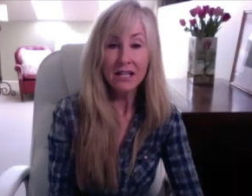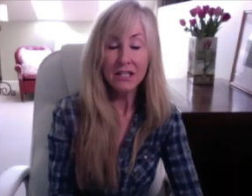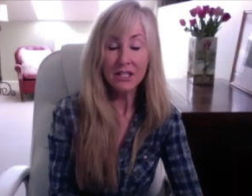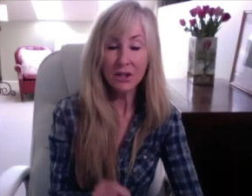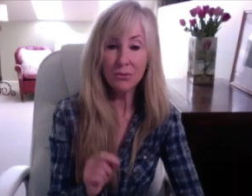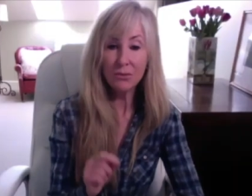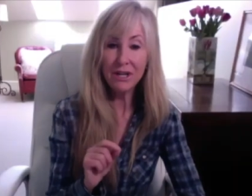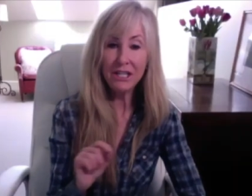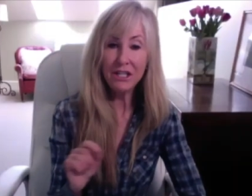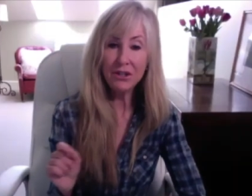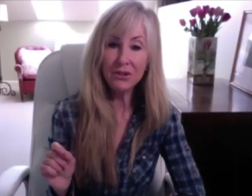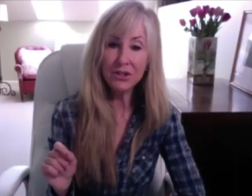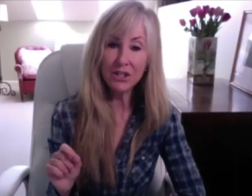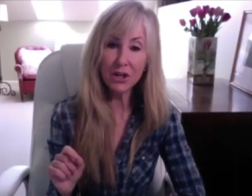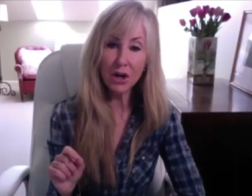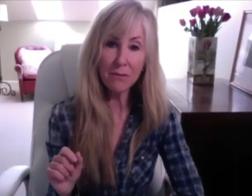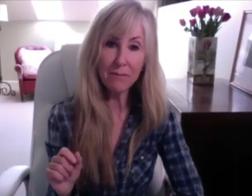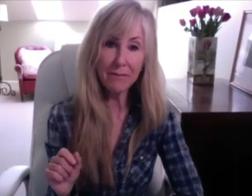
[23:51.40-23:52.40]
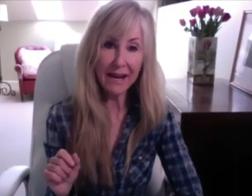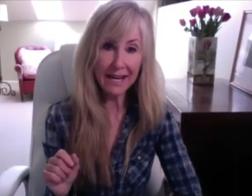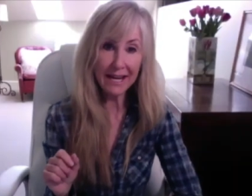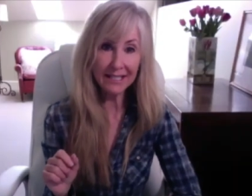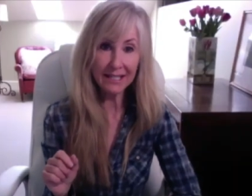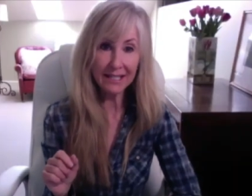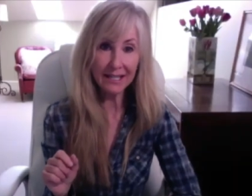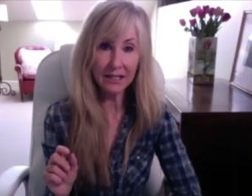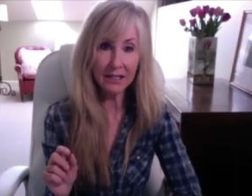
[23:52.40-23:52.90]
So when you start
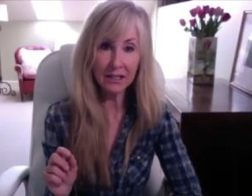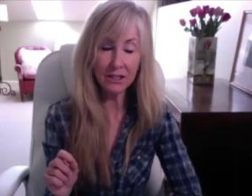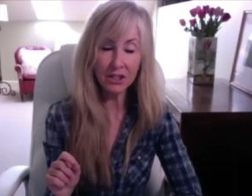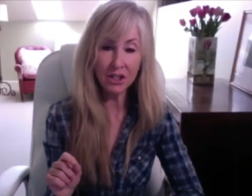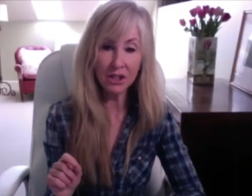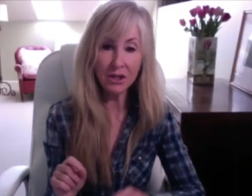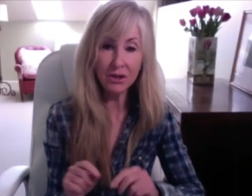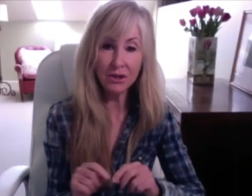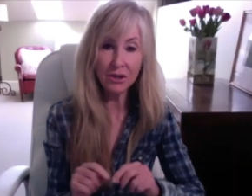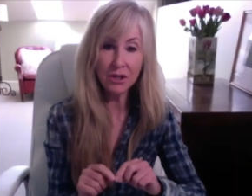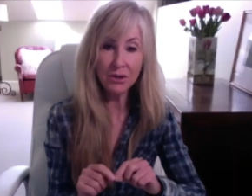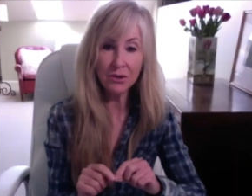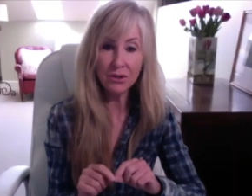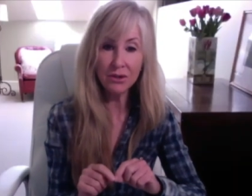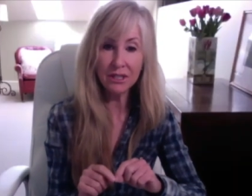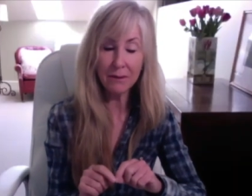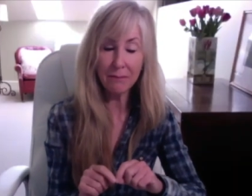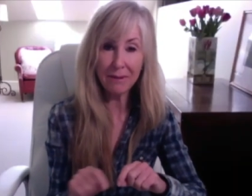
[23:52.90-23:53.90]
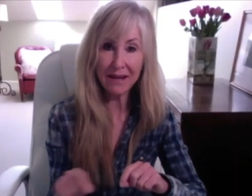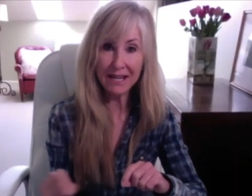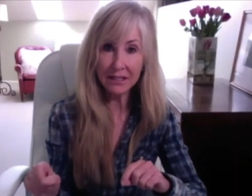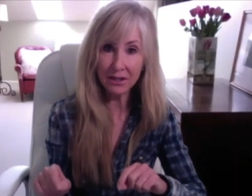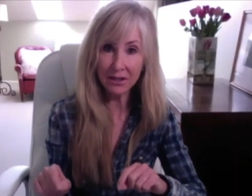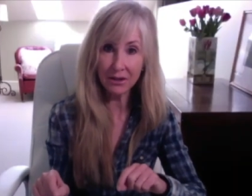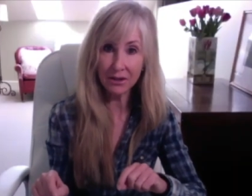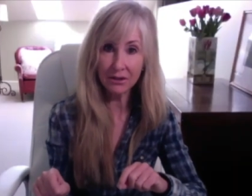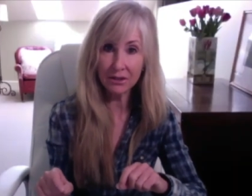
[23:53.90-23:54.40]
painting, do you use a
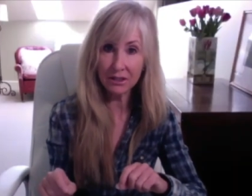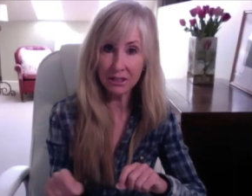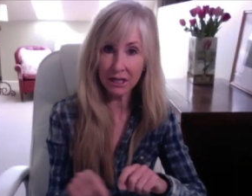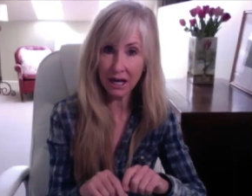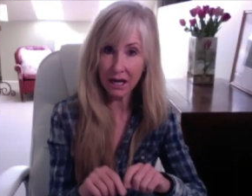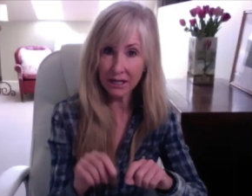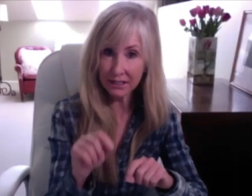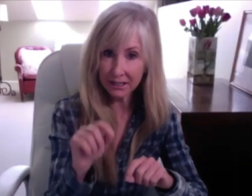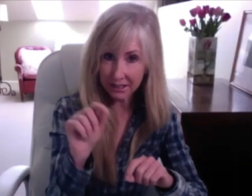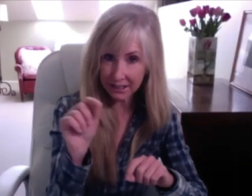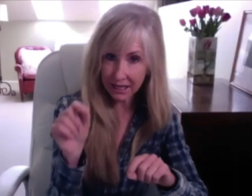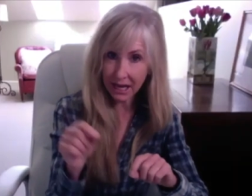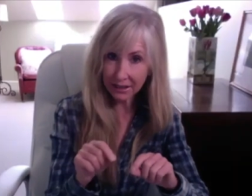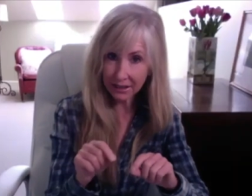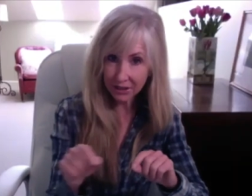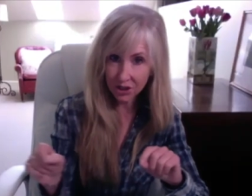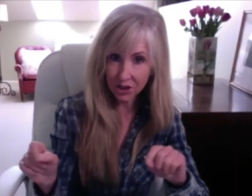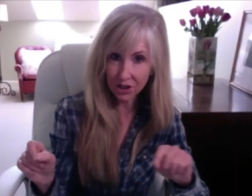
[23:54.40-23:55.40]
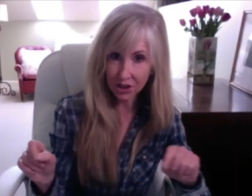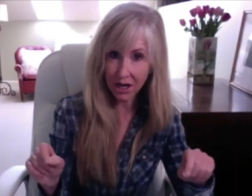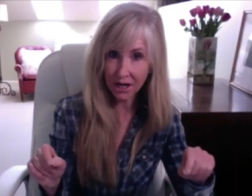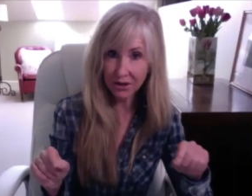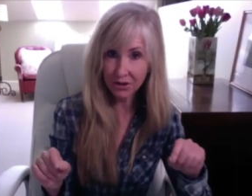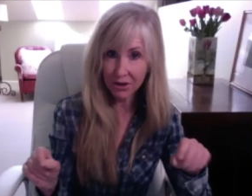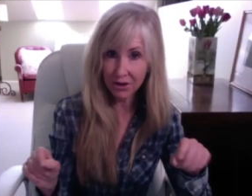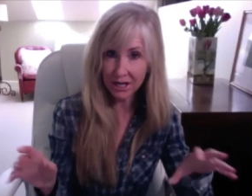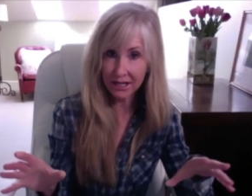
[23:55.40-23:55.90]
pencil to kind of sketch underneath?